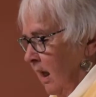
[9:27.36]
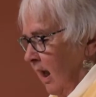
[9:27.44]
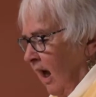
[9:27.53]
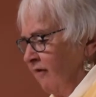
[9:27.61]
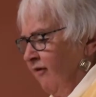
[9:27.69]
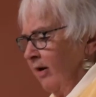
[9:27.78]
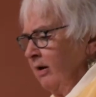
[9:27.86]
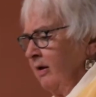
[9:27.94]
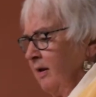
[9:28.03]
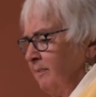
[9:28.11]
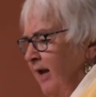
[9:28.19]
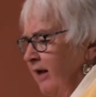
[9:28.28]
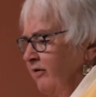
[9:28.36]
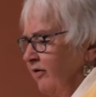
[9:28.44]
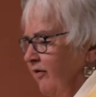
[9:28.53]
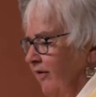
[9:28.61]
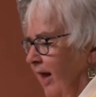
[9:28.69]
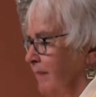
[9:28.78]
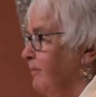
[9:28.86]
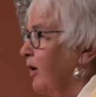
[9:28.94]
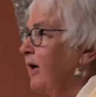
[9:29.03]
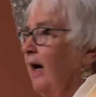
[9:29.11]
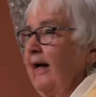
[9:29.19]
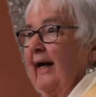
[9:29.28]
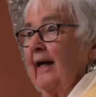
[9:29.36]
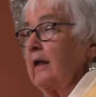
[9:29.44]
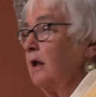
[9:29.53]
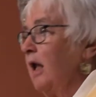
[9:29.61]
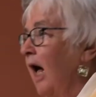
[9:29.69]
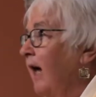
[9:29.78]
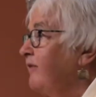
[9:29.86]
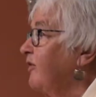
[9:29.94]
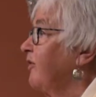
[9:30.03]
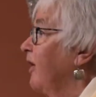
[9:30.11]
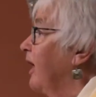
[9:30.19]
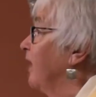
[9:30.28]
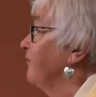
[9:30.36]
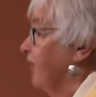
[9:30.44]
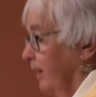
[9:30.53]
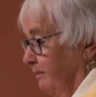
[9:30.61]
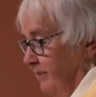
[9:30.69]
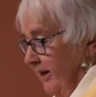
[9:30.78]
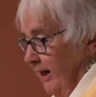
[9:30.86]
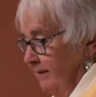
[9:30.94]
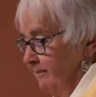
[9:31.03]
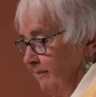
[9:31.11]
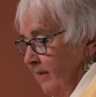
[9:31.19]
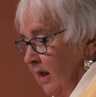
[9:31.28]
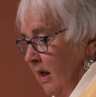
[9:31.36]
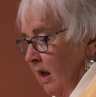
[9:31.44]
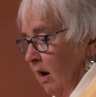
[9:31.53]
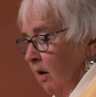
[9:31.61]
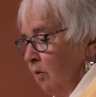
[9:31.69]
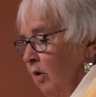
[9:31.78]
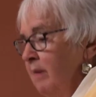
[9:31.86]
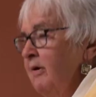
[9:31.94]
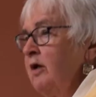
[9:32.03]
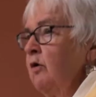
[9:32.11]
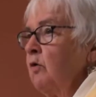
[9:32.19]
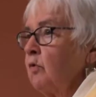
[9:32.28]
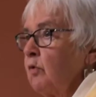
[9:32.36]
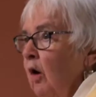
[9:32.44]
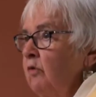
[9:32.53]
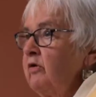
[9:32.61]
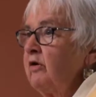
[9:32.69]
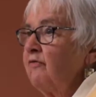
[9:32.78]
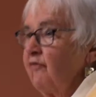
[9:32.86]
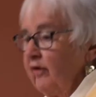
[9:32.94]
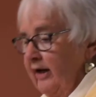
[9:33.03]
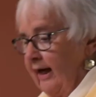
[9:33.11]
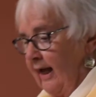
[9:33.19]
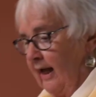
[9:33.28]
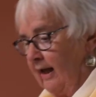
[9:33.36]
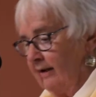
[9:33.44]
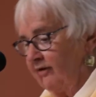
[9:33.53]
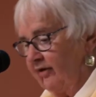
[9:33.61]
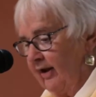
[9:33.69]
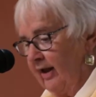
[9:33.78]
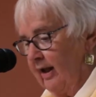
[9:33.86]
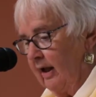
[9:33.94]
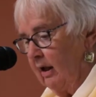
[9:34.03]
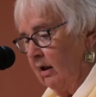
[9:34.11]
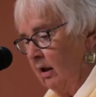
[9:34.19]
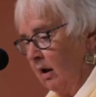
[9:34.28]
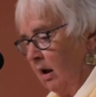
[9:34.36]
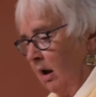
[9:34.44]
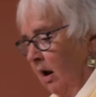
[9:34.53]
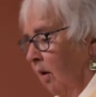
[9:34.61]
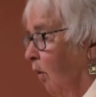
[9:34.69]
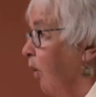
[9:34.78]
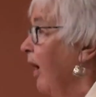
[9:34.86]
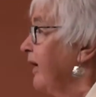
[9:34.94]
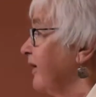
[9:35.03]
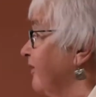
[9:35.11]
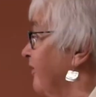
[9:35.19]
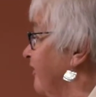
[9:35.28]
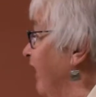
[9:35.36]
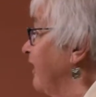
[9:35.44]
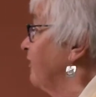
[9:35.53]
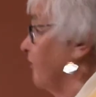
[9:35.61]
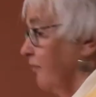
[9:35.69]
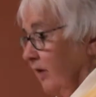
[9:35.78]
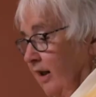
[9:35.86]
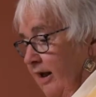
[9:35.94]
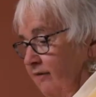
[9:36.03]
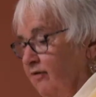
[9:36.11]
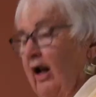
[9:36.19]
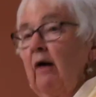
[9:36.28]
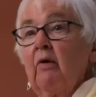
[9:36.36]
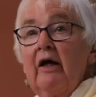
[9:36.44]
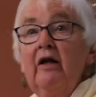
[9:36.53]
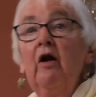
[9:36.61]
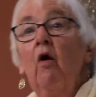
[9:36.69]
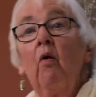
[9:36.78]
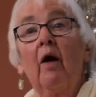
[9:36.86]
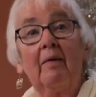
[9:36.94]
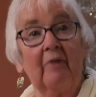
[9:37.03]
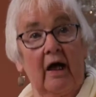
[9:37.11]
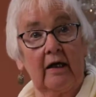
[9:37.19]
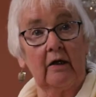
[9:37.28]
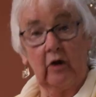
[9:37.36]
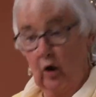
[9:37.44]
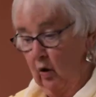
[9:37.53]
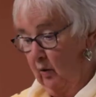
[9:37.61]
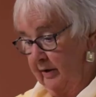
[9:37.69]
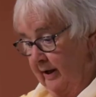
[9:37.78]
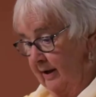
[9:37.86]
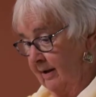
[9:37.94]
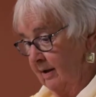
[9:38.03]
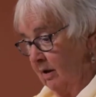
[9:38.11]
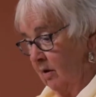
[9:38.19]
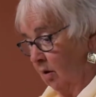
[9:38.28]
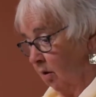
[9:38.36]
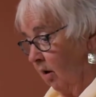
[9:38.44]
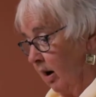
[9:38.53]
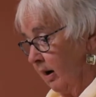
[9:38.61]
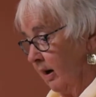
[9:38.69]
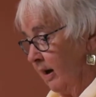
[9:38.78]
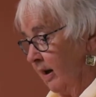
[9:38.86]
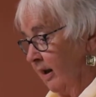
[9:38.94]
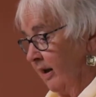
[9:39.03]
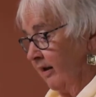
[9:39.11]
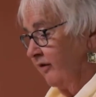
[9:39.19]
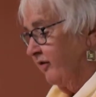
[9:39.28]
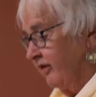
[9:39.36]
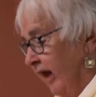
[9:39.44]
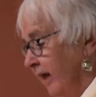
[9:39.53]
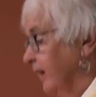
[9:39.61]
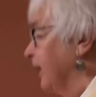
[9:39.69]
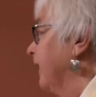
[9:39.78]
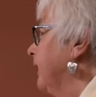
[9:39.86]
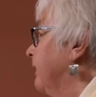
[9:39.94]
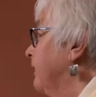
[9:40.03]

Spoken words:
I found in the pages of that book I had lots of company. Women who wrote to Friedan saying, "What a sense of relief. Now I know I'm not alone." Or, "Suddenly,